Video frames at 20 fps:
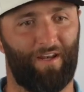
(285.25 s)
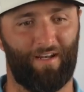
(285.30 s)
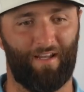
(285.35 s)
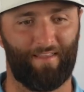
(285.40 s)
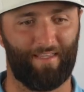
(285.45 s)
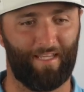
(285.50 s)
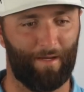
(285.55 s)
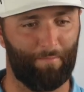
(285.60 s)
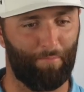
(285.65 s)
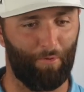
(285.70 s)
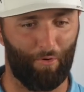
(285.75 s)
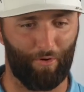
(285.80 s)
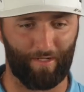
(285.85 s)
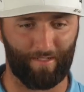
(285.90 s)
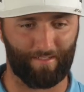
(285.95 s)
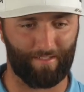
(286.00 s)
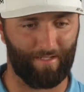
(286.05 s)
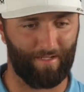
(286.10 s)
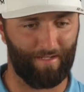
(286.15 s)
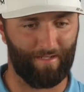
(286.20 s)
And at that
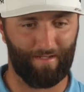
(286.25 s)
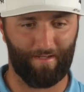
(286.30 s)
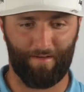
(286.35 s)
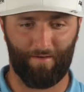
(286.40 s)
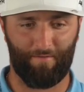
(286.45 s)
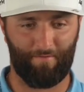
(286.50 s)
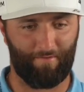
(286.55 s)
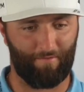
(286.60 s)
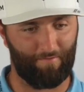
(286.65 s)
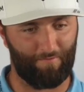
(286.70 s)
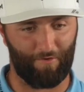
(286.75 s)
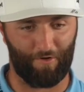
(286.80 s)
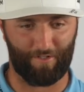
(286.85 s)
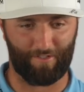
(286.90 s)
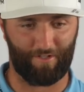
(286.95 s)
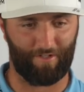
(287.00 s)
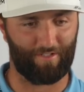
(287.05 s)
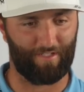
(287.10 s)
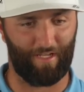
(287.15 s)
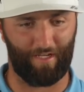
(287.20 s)
point, from
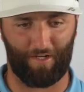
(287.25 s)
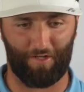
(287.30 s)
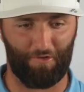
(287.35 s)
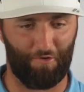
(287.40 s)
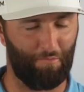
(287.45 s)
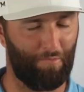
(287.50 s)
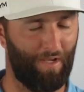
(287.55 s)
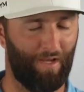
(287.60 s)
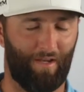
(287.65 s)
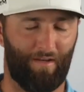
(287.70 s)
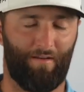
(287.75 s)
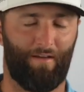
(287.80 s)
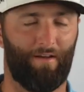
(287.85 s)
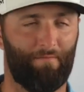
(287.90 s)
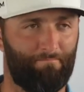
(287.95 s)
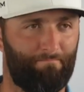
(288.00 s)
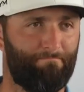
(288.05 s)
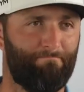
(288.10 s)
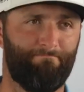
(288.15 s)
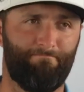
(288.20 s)
first to second, you're making a
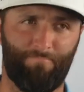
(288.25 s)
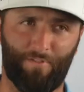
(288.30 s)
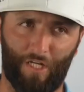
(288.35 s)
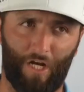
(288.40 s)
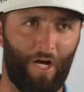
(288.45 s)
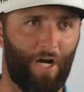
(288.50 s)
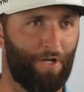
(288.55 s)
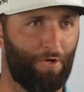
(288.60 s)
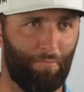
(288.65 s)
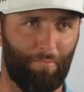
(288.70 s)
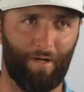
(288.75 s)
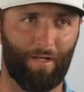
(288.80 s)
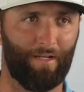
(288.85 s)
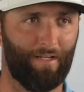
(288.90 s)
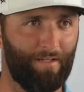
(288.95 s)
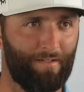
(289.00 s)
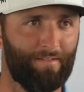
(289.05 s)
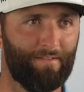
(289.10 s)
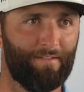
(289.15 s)
ton of money.